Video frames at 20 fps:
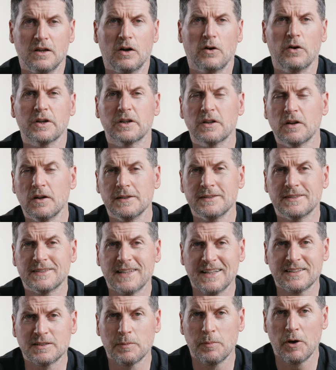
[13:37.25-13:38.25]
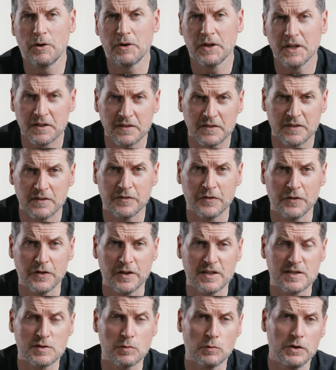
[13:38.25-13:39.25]
All right, guys, that's about it for
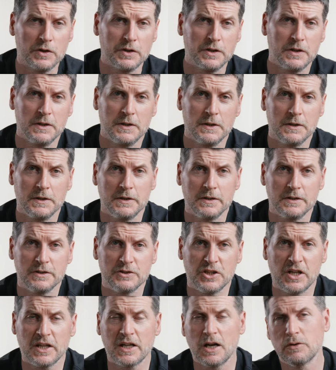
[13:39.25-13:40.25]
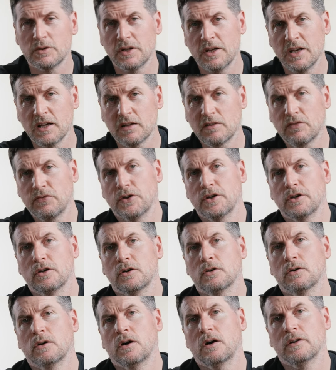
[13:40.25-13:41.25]
this one. Check out the next
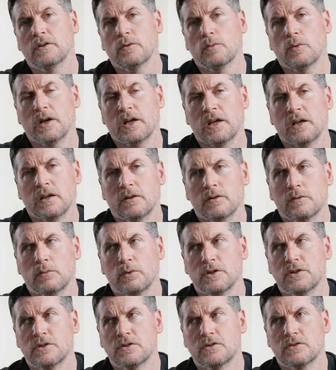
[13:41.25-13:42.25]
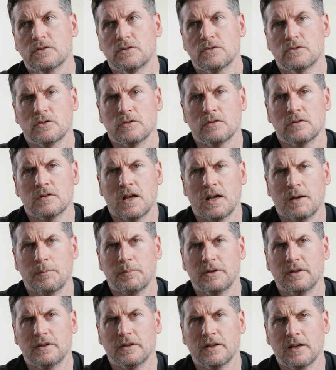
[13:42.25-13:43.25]
video on the way, which should
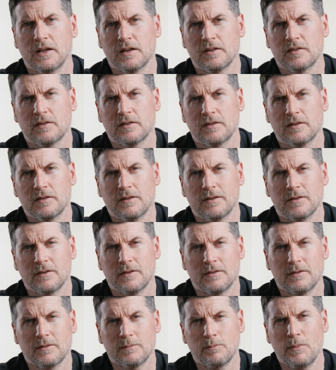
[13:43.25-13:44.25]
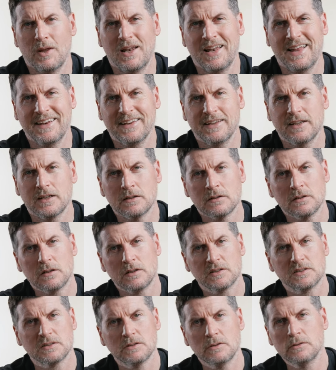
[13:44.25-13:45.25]
happen in the next millennia
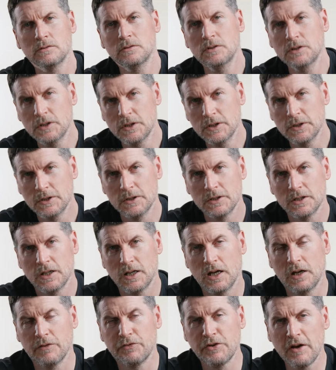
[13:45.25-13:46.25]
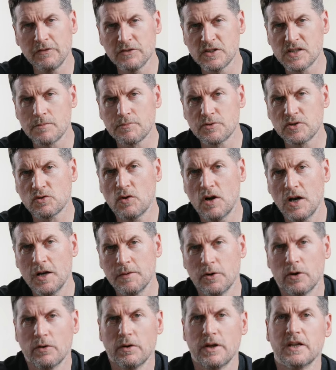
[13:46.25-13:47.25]
or so. If you haven't
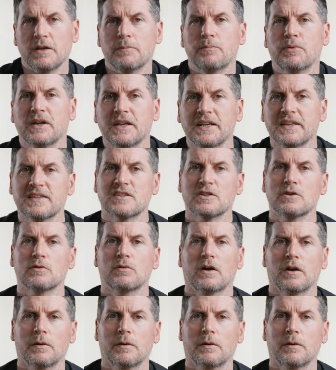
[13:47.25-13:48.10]
subscribed already, please do.